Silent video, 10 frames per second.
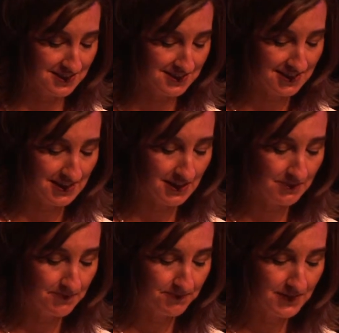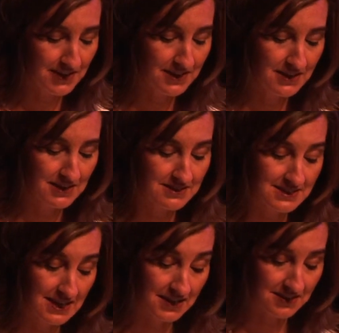city,
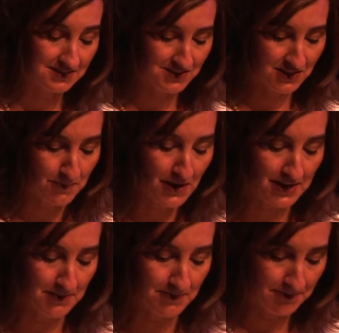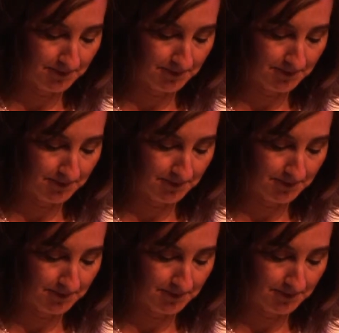sink to the bottom.